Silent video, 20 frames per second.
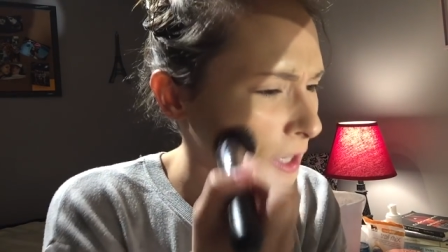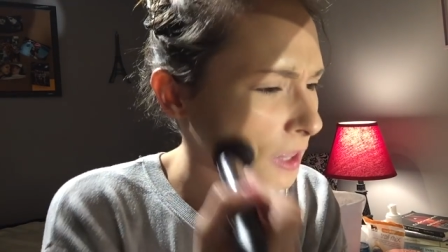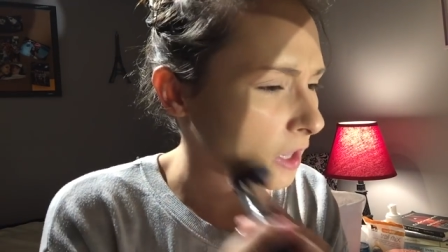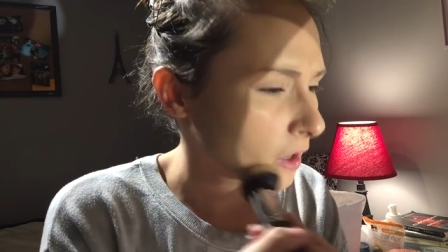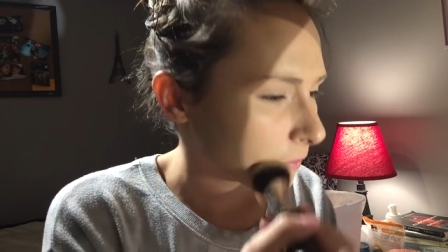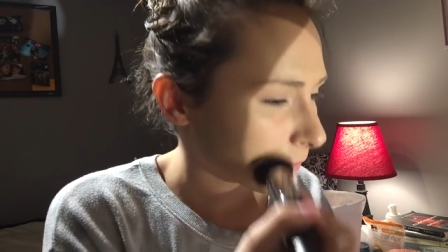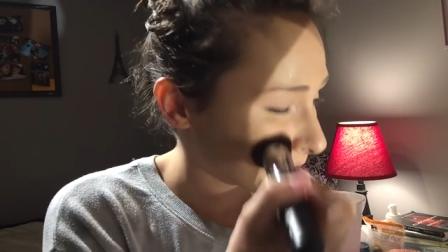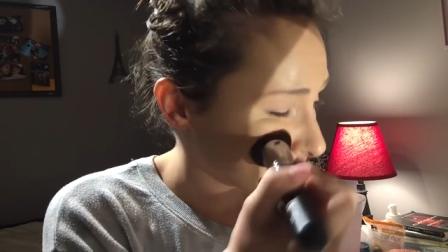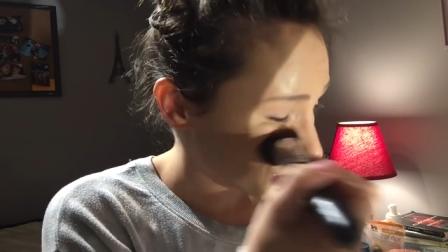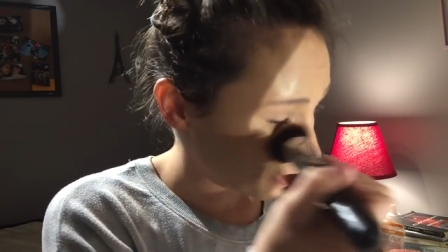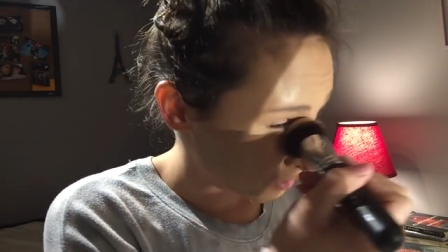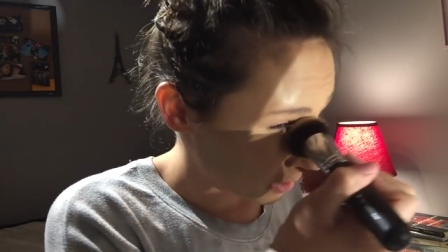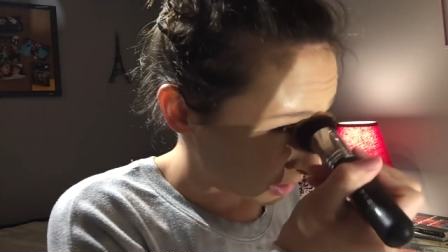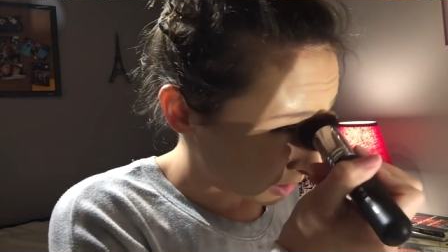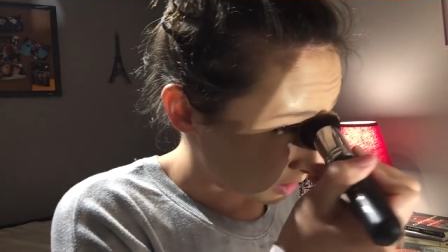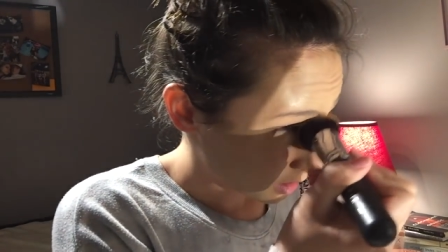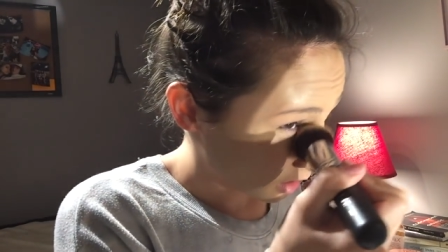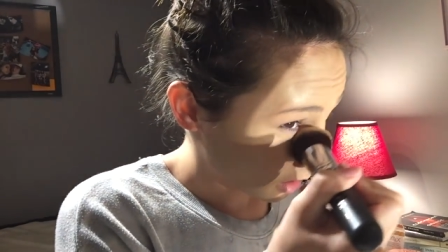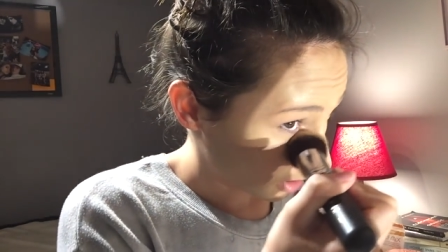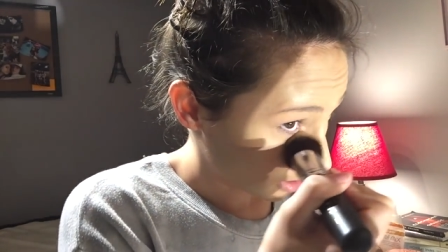I think,
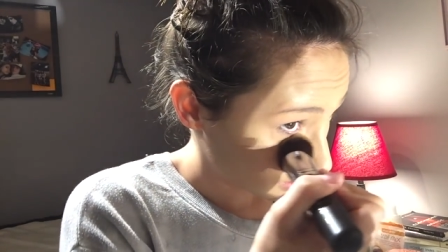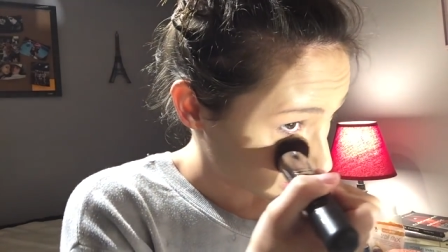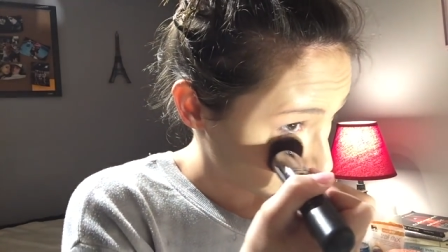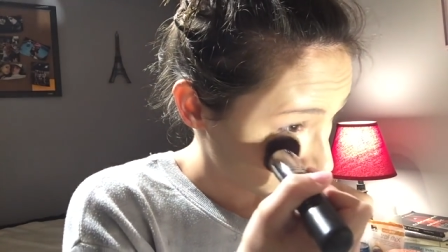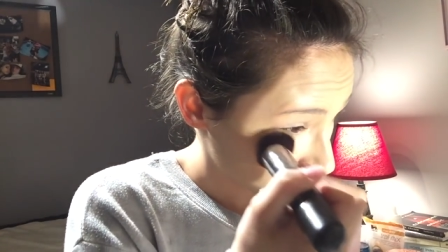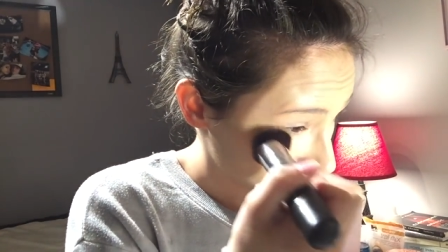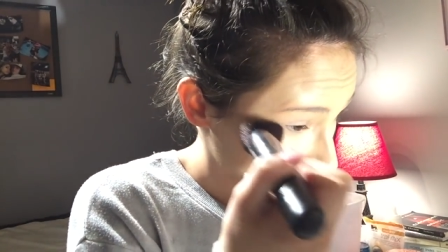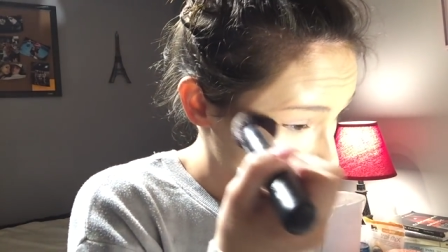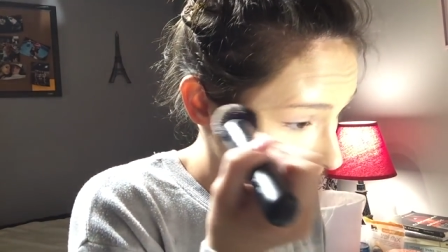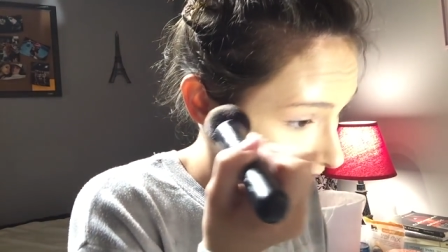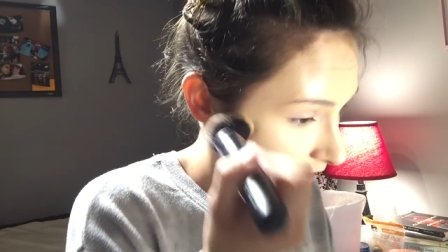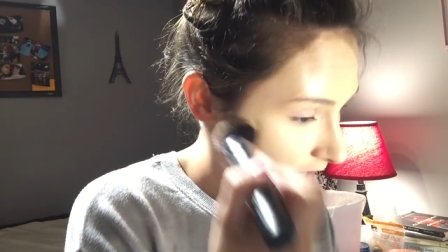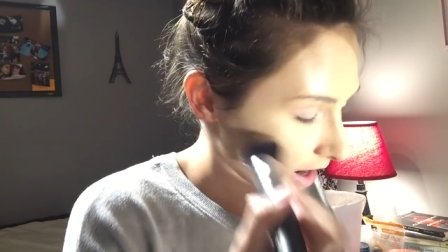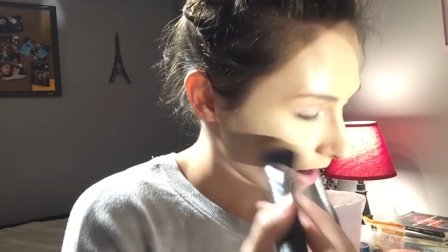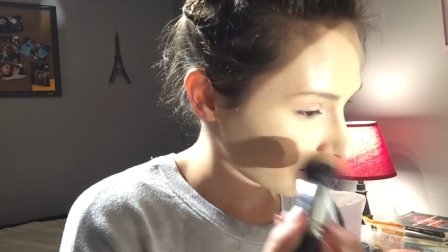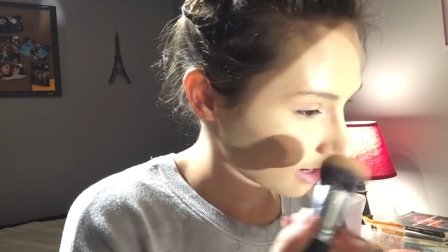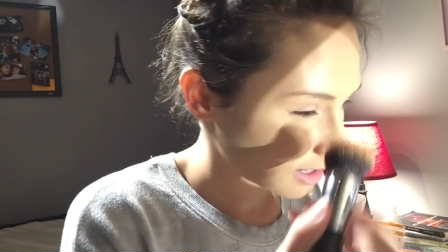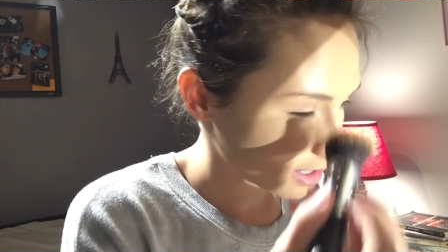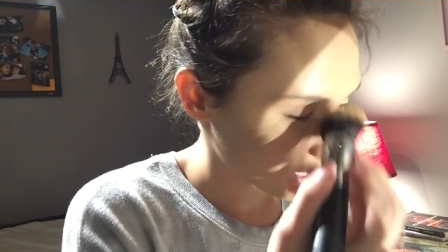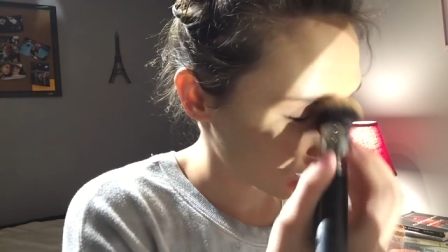$15. I think it had a